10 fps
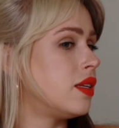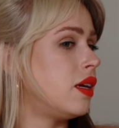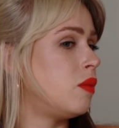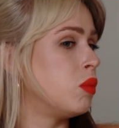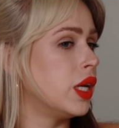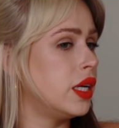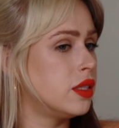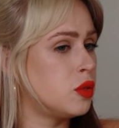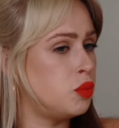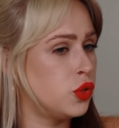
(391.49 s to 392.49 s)
It
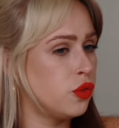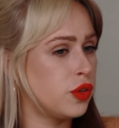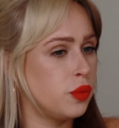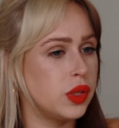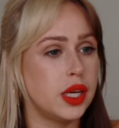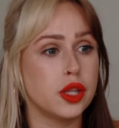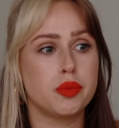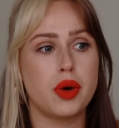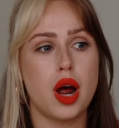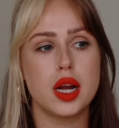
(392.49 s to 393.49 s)
blends beautifully with the other
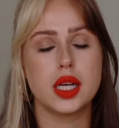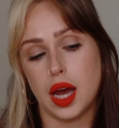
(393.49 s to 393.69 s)
products.